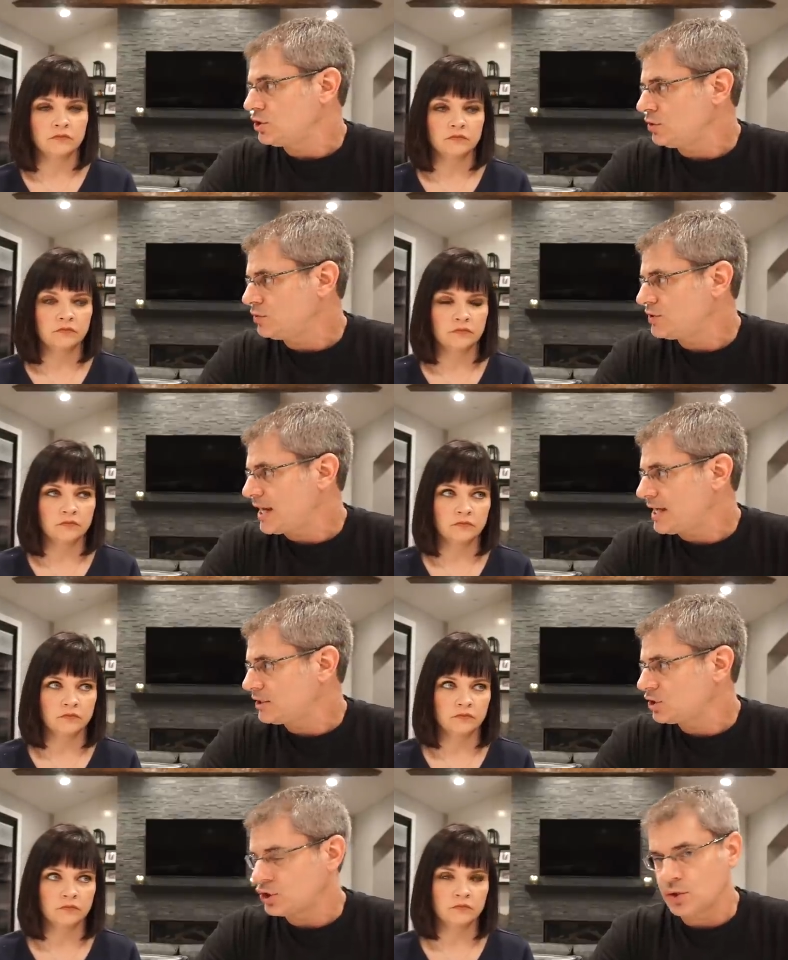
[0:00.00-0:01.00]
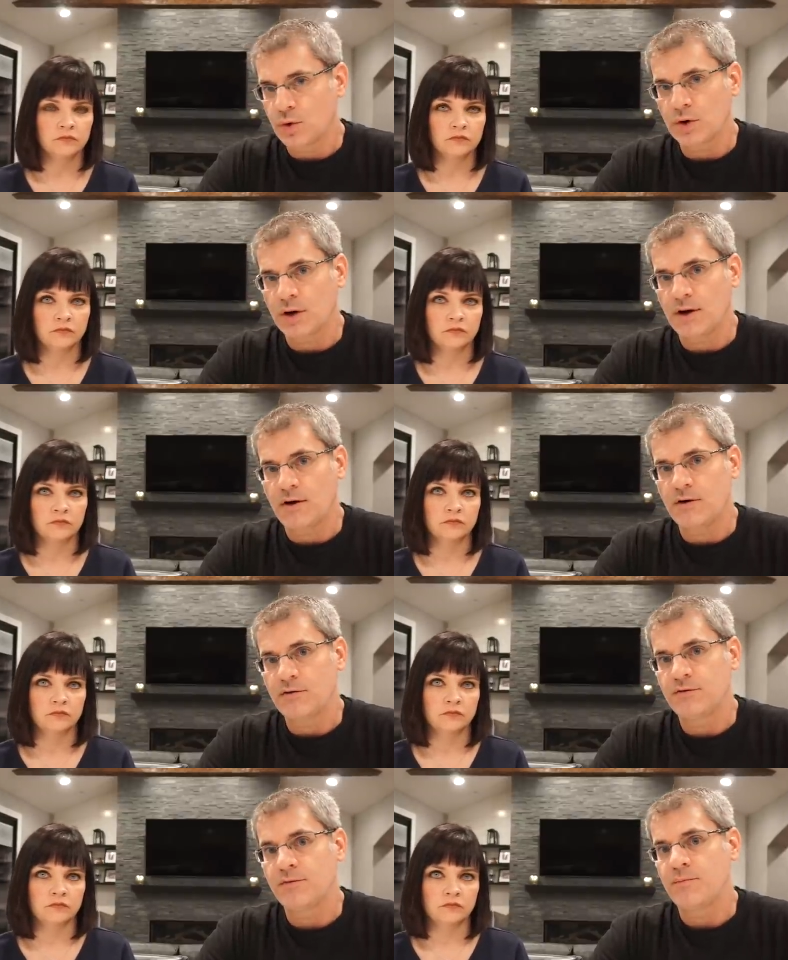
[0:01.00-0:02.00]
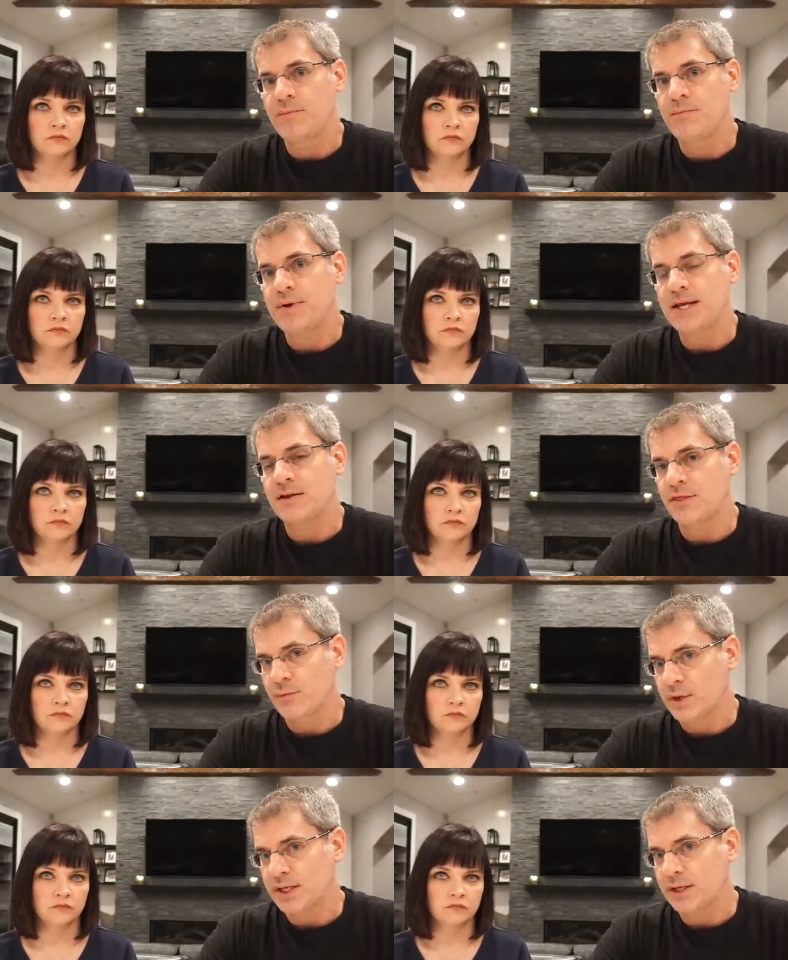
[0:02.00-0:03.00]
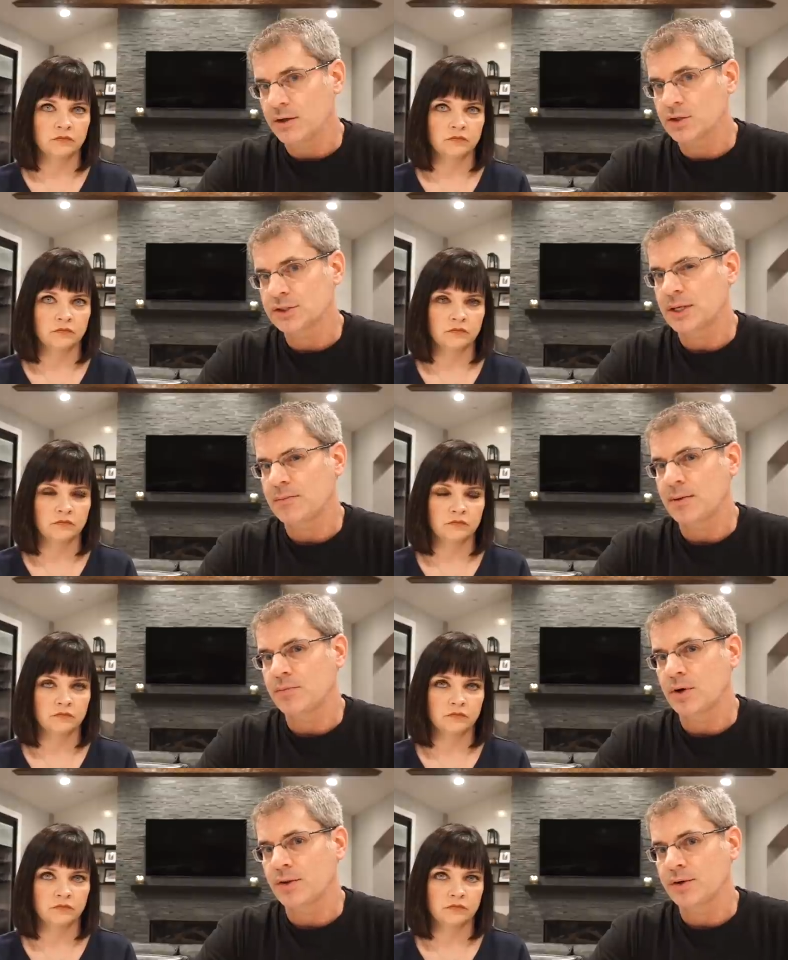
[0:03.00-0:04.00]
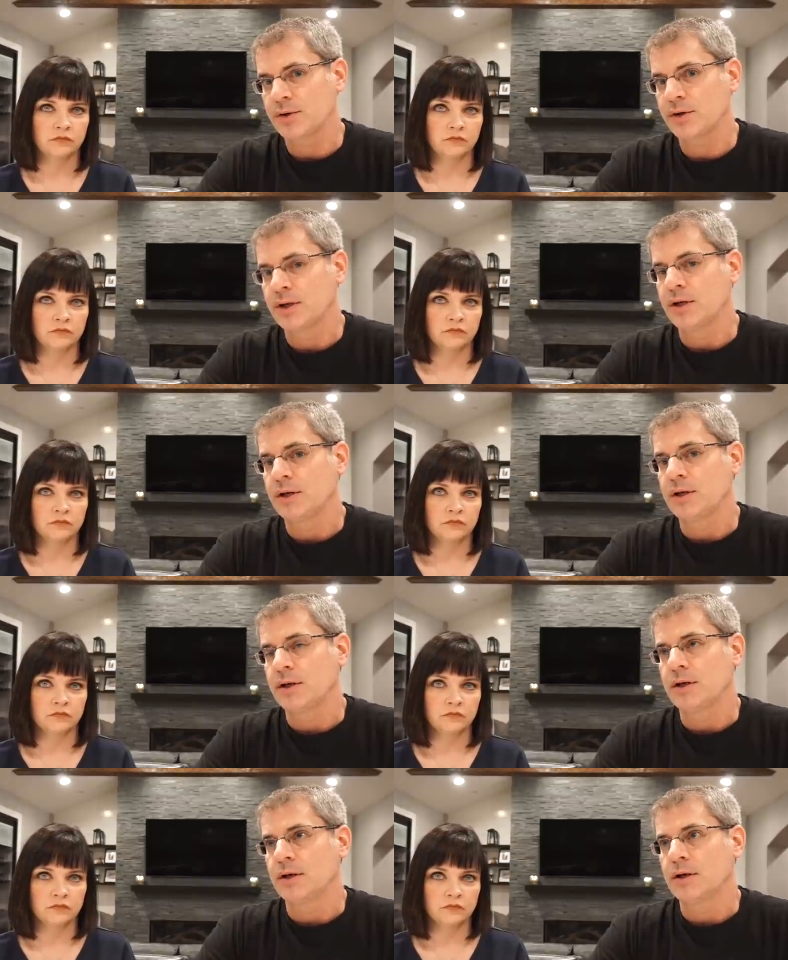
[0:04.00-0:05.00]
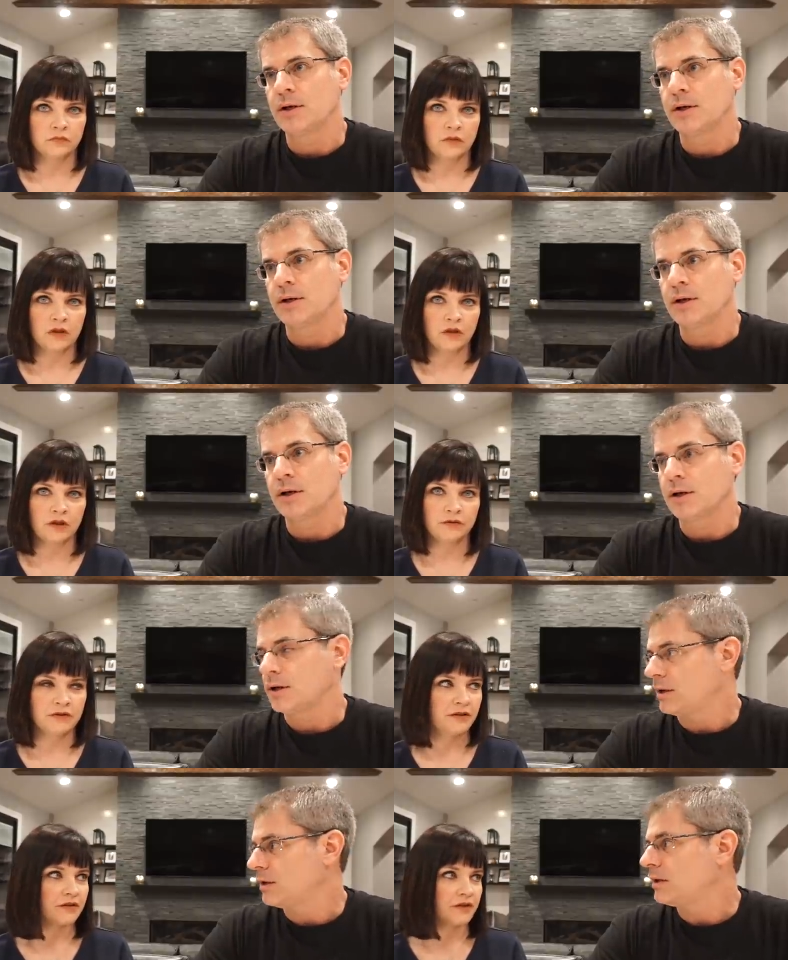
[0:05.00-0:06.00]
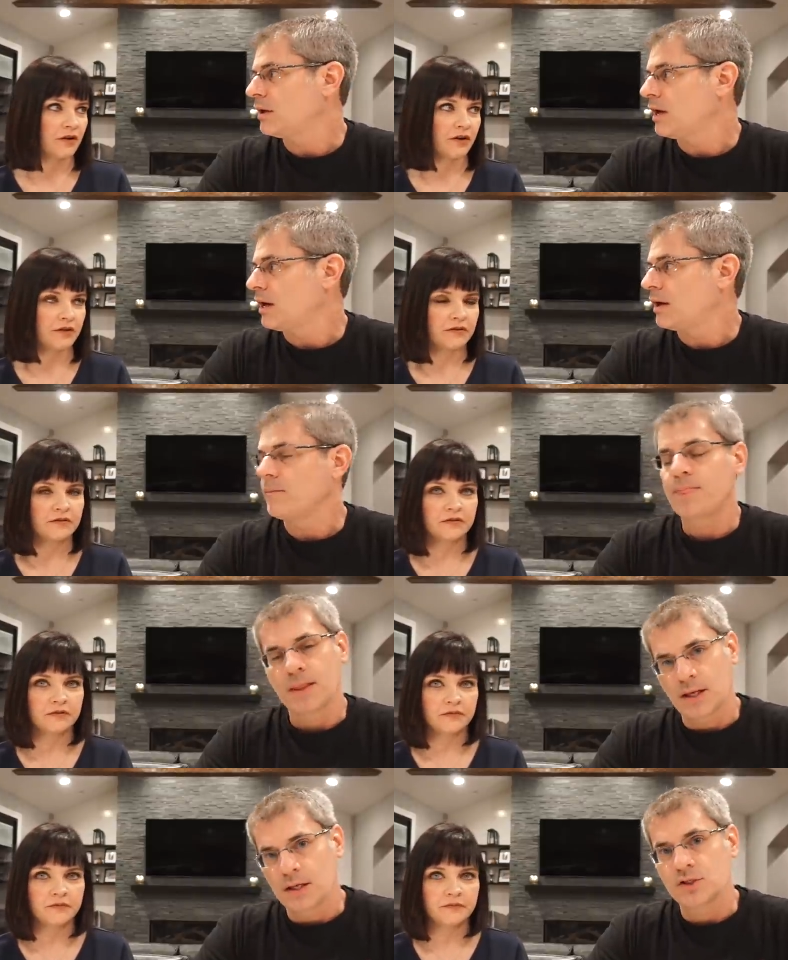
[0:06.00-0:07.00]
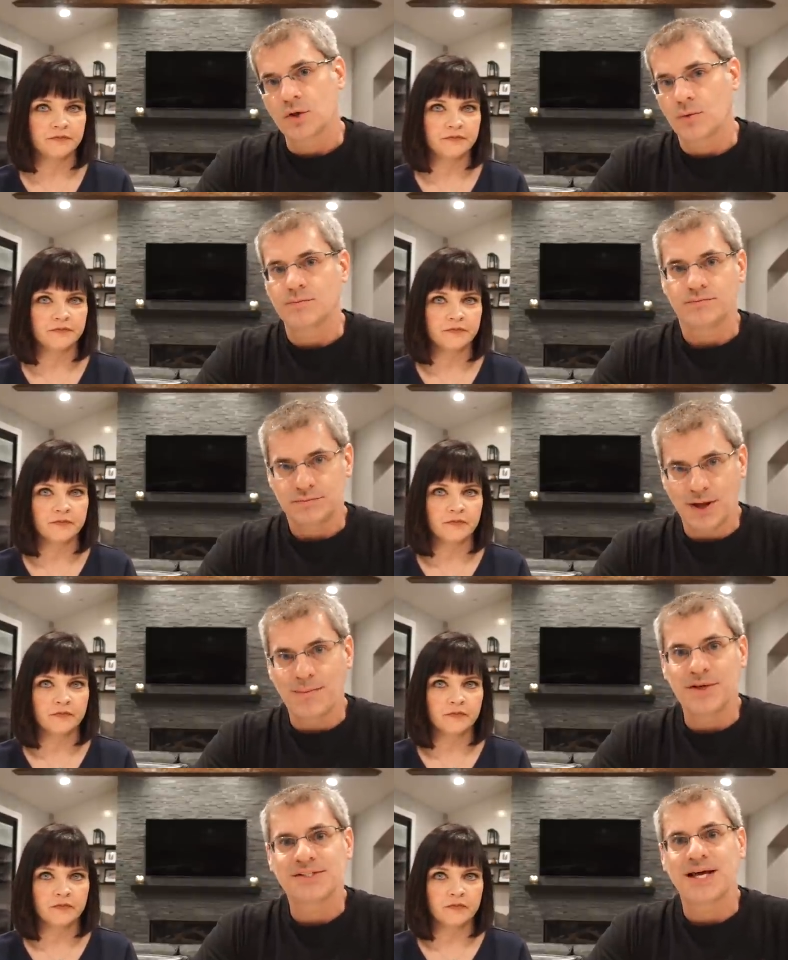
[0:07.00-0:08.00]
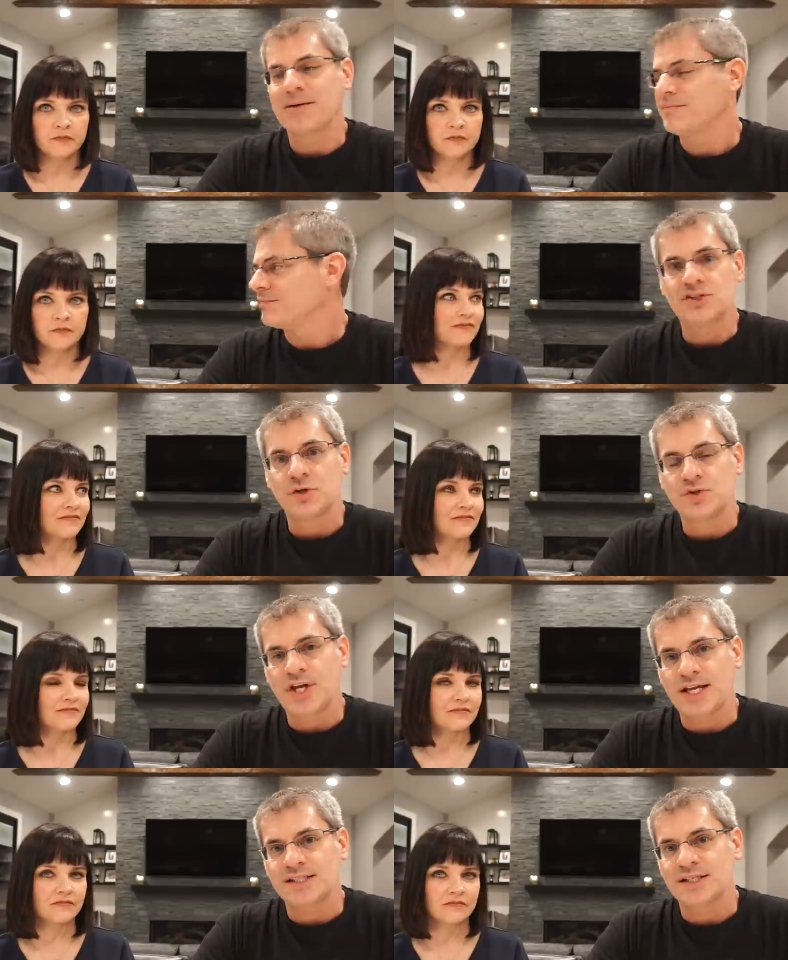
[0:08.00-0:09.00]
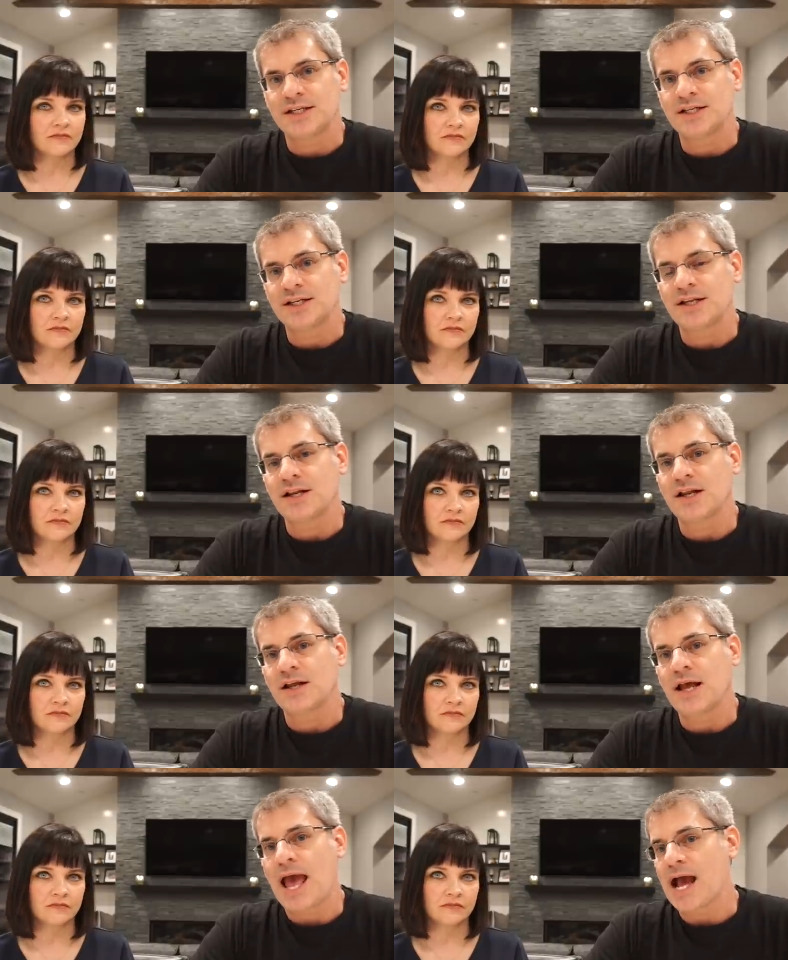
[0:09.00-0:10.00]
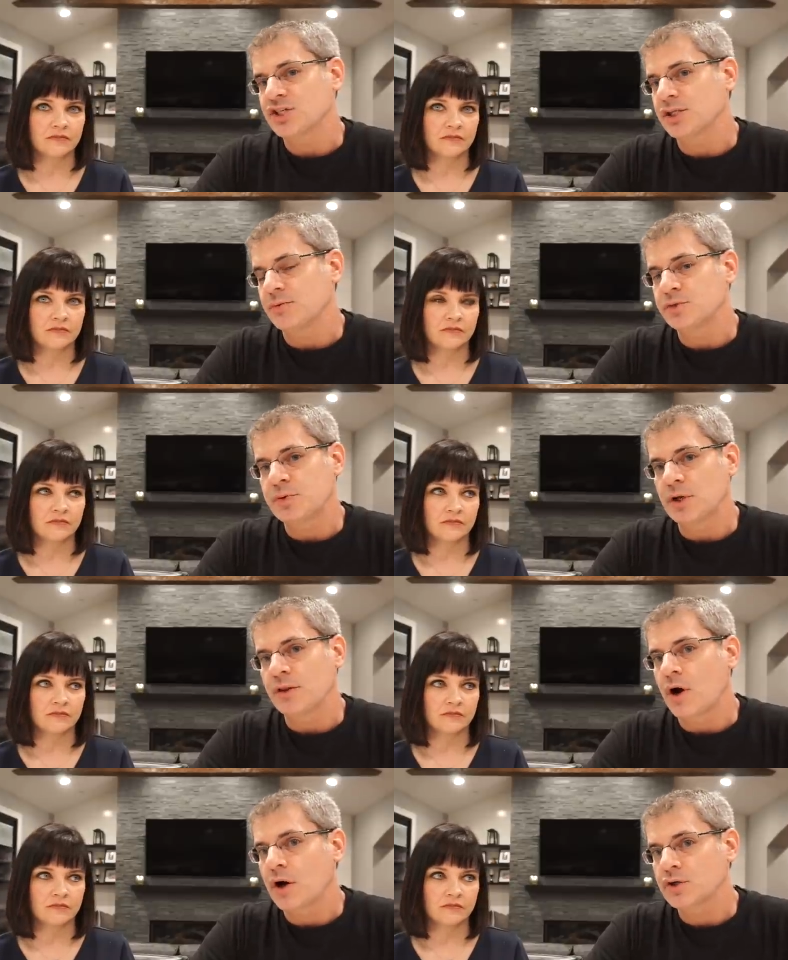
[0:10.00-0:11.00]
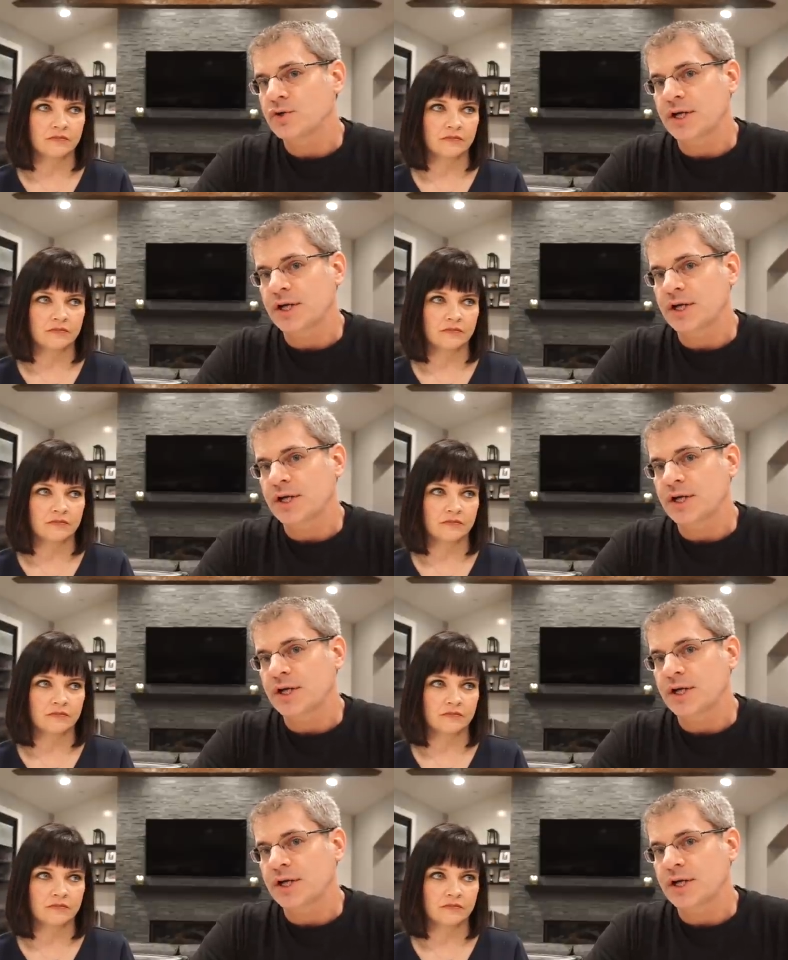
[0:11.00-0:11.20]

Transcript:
Speaker 1: two days short of being three years that my brother
Speaker 2: had received his heart.
Speaker 1: So I missed that. So Jason actually was put on the heart